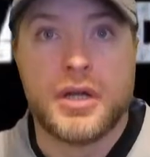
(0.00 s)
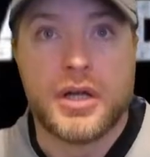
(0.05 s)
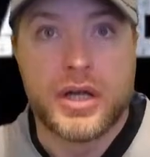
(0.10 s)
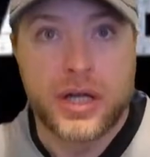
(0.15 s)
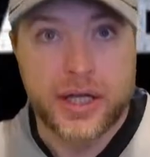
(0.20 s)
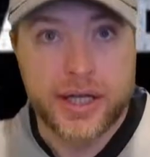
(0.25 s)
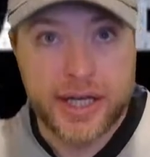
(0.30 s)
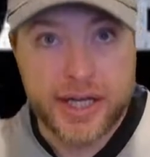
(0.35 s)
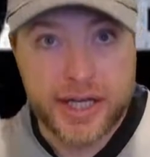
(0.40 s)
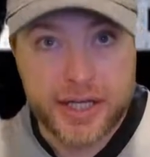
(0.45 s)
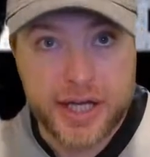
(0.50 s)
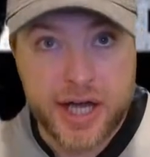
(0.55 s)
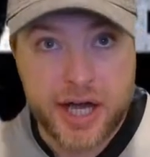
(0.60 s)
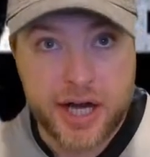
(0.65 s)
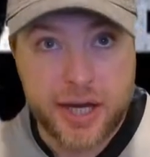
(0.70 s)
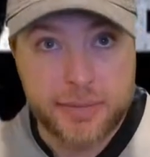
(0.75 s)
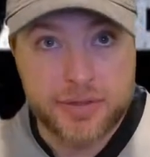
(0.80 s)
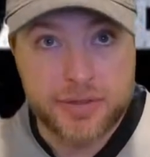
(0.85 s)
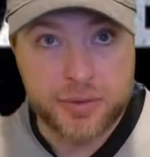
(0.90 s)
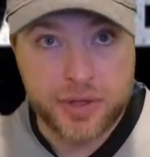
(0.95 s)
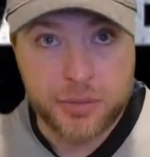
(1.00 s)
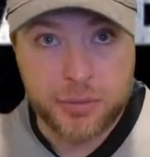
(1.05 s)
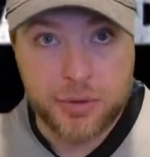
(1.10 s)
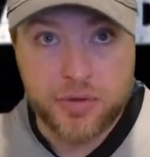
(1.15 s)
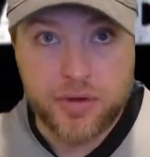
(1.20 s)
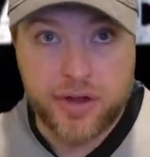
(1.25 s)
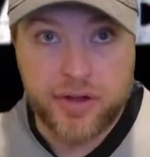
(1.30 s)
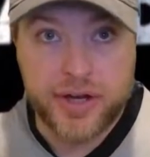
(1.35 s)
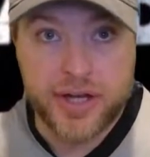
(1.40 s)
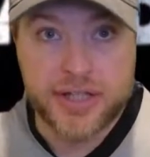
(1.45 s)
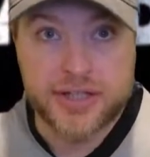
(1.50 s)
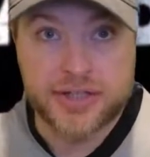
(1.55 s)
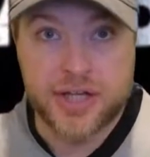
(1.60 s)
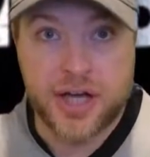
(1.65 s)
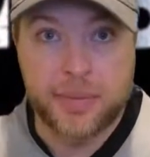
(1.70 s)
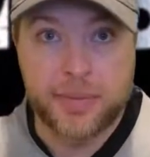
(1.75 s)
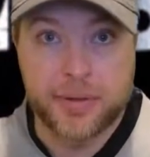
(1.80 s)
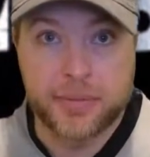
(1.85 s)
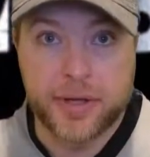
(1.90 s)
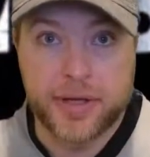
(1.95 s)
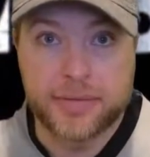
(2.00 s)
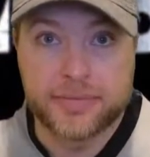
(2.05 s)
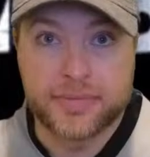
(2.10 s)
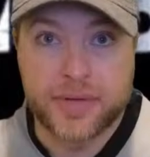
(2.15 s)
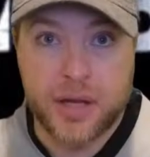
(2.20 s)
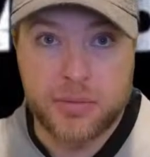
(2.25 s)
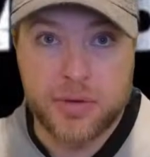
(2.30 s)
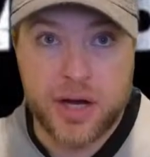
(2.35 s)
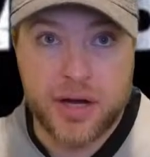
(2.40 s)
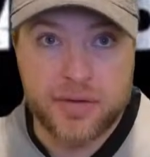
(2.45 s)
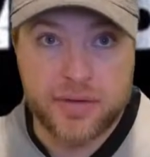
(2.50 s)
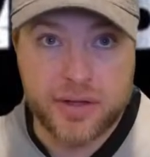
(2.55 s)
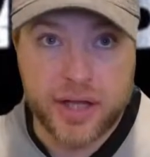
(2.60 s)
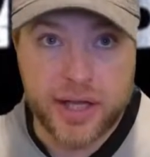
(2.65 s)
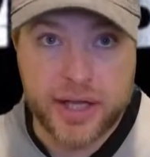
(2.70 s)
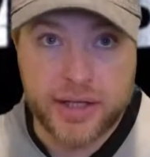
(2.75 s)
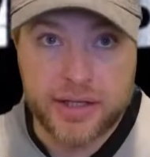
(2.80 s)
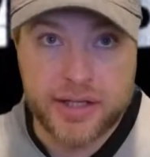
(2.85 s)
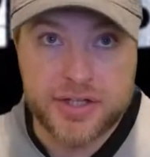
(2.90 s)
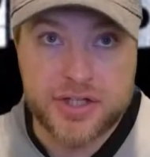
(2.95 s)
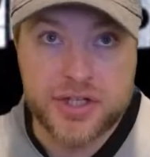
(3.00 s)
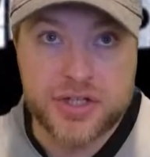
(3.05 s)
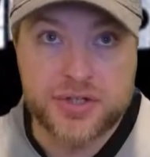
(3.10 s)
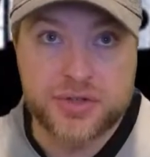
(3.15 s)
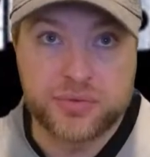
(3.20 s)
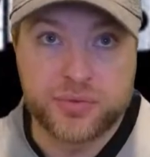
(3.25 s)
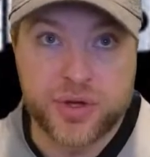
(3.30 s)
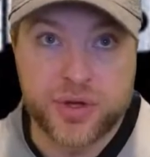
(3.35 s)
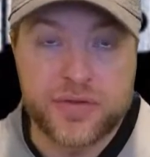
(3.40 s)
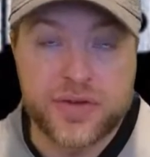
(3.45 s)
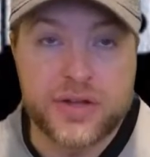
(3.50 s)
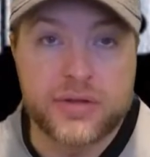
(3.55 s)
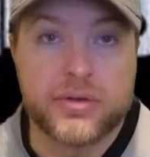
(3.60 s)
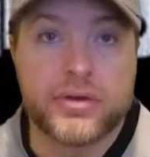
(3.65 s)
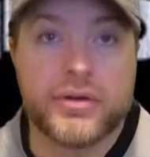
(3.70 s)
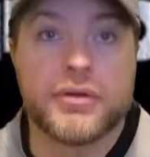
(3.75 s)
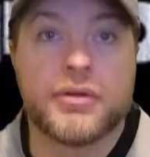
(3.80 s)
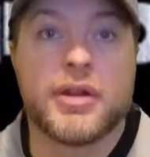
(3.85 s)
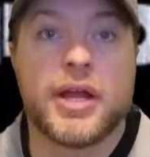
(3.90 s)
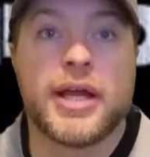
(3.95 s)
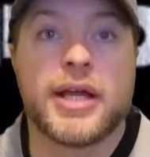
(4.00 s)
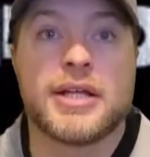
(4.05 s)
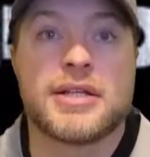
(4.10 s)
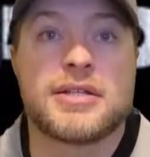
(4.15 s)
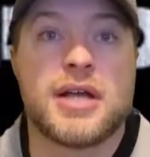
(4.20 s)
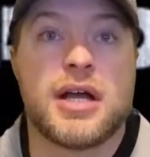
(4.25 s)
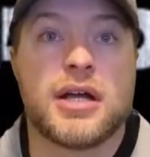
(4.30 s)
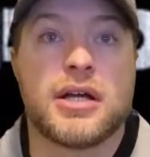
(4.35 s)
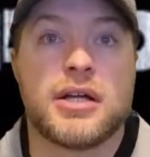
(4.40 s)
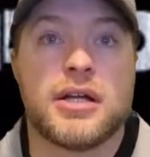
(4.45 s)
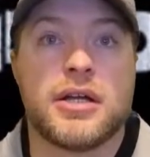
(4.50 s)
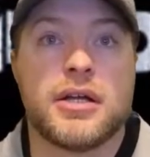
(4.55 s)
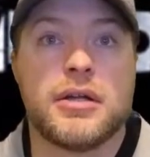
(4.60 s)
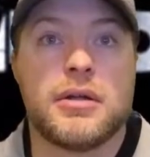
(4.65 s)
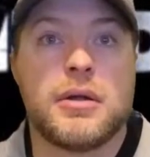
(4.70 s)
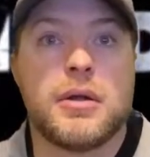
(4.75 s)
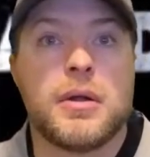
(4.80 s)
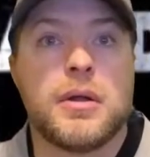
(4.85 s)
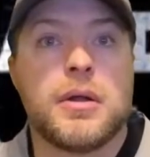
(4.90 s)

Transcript: gotta get caught up so we can move on to the next topic, man. I'm not even like, it's just like, it's not good.